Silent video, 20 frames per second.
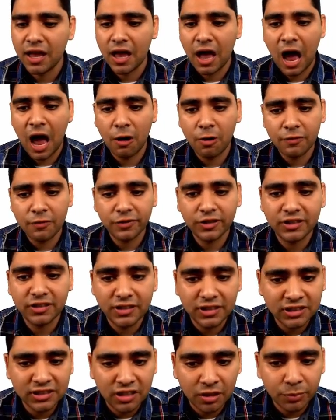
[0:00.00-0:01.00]
However,
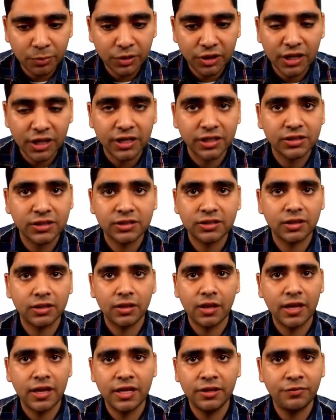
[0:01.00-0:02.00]
this number is
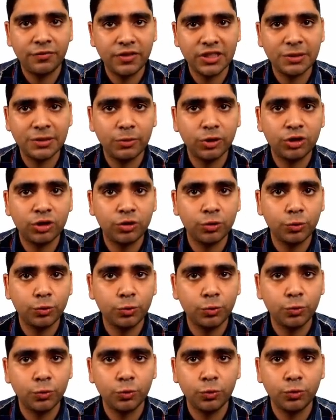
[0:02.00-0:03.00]
infeasible
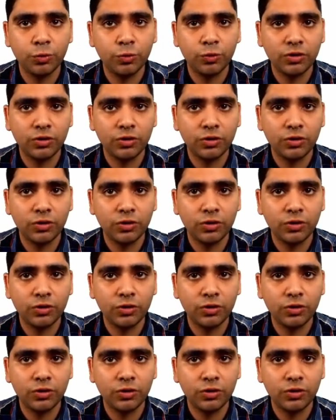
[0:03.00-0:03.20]
to